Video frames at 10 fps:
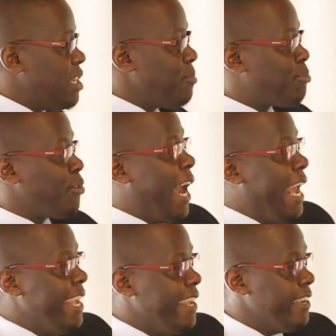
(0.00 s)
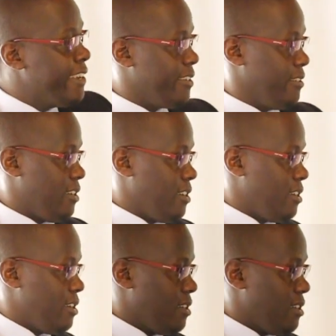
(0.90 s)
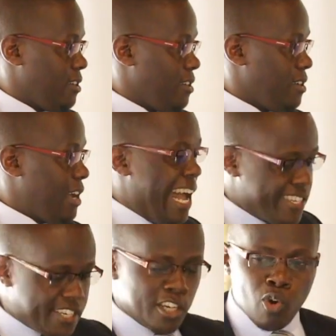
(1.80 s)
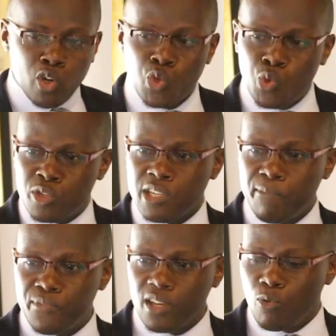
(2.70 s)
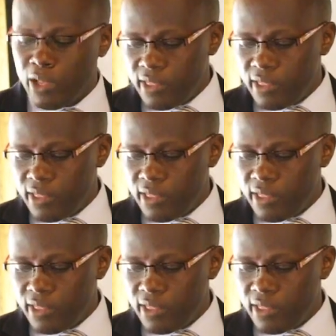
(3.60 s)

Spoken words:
been praying, asking God to do something.